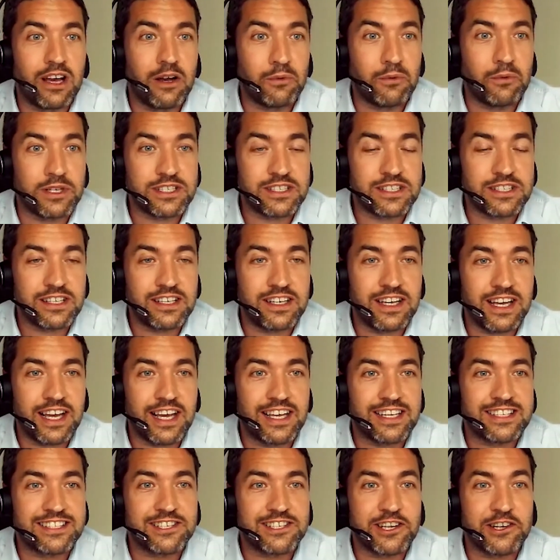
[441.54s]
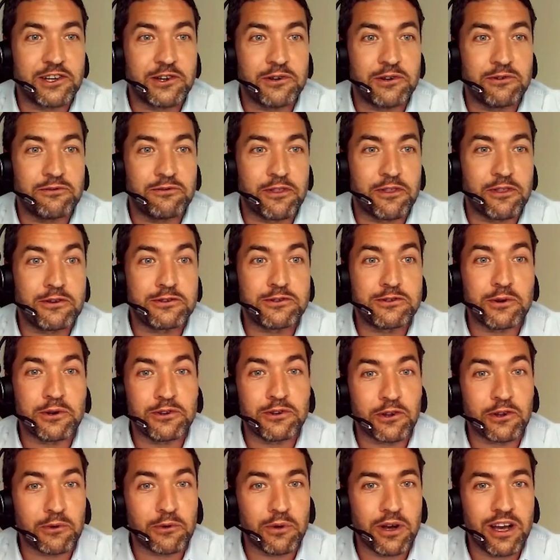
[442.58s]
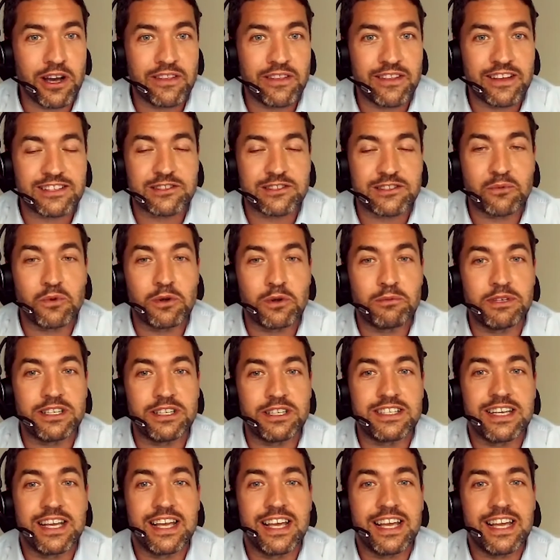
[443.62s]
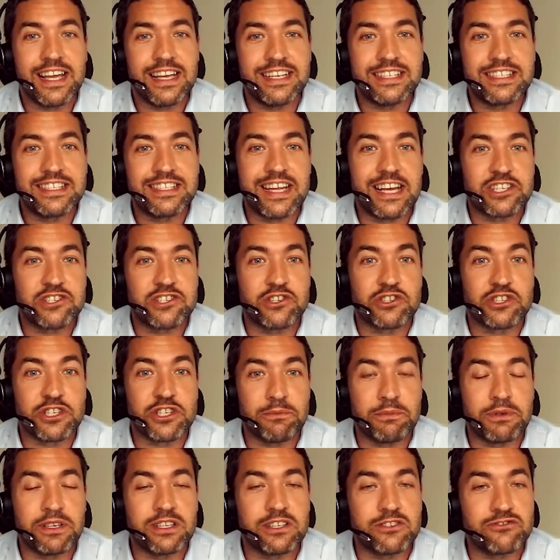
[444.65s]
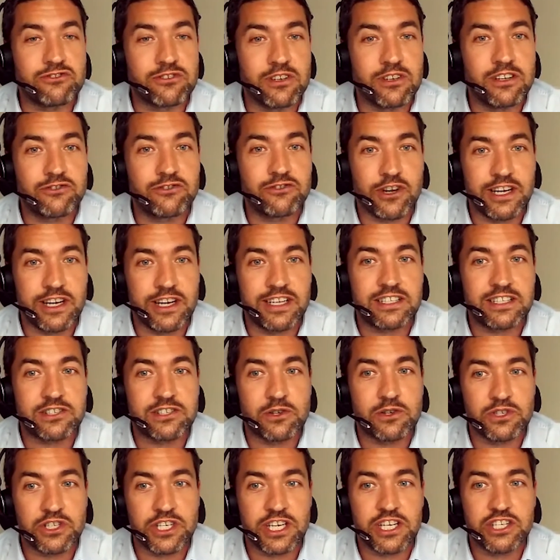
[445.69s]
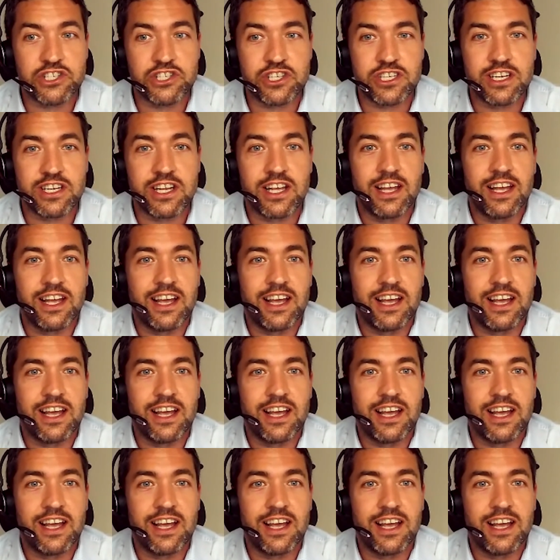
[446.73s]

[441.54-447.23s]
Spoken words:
WISTA, and so for those who are not aware, that's the Women's International Shipping and Trading Association,